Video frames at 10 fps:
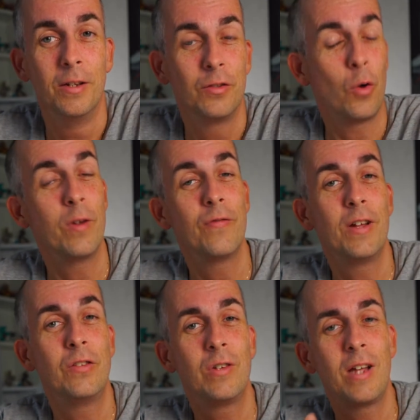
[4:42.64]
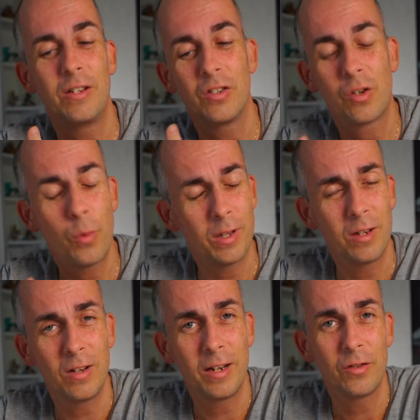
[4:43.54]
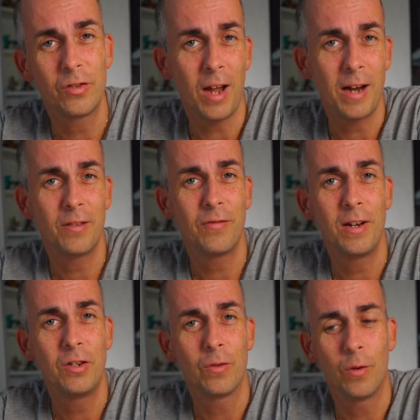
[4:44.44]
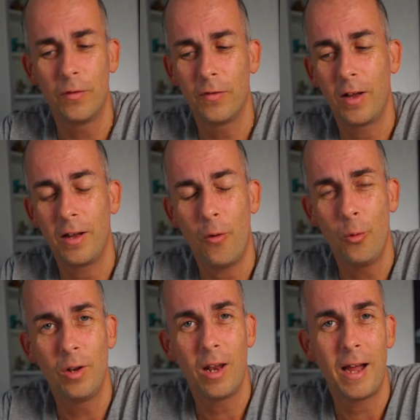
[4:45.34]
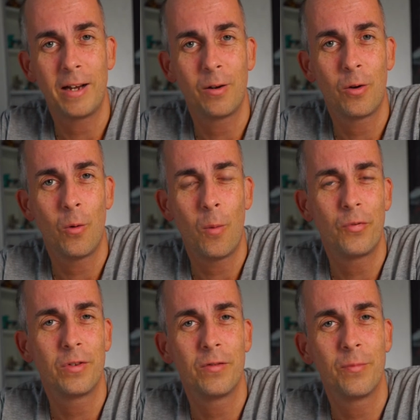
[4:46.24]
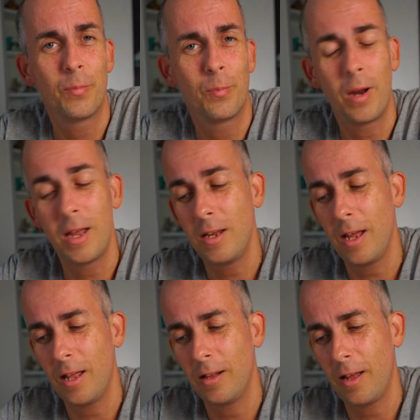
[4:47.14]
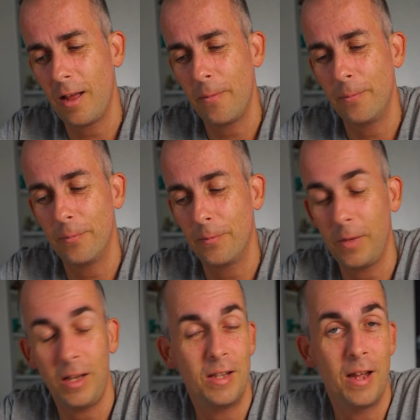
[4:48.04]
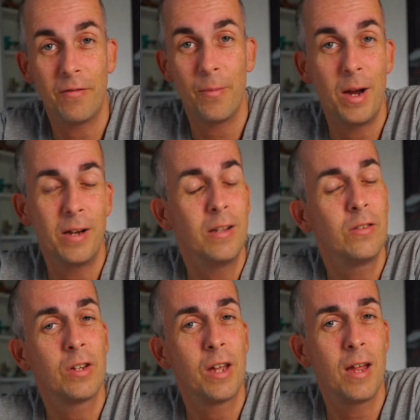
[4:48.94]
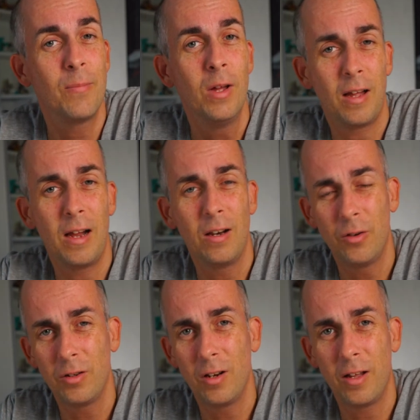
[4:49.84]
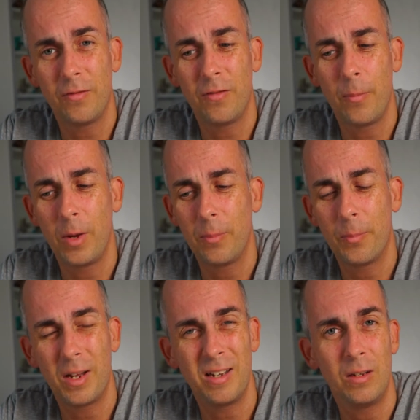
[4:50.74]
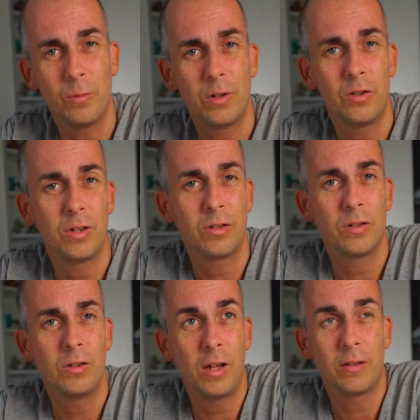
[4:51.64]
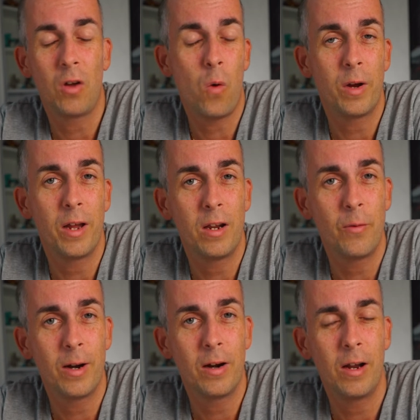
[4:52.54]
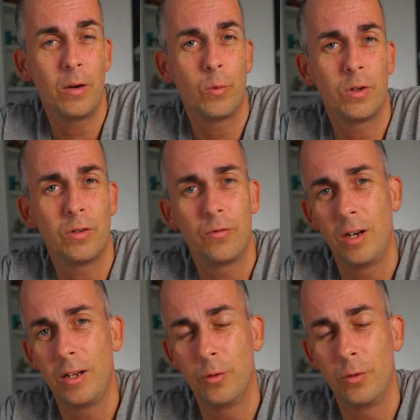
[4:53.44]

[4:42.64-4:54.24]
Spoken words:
So eventually I just quit this little side adventure of online cooperative play, and it never made it into the game. I learned a lot from it, but it was just not going anywhere and wasn't really